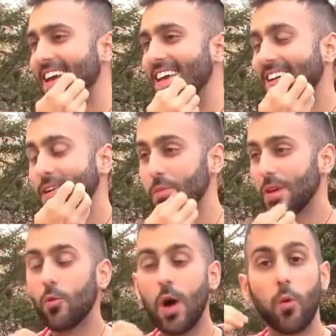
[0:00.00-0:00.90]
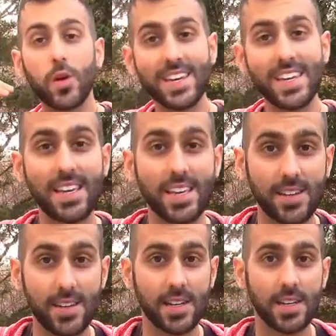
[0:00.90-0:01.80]
it can be what we need
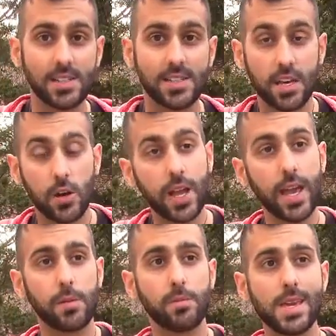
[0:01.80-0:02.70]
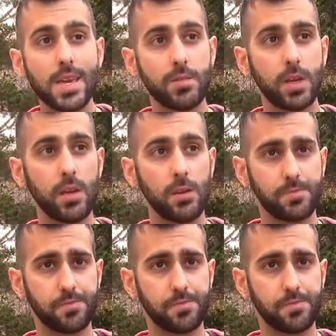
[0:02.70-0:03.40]
to say. Okay, maybe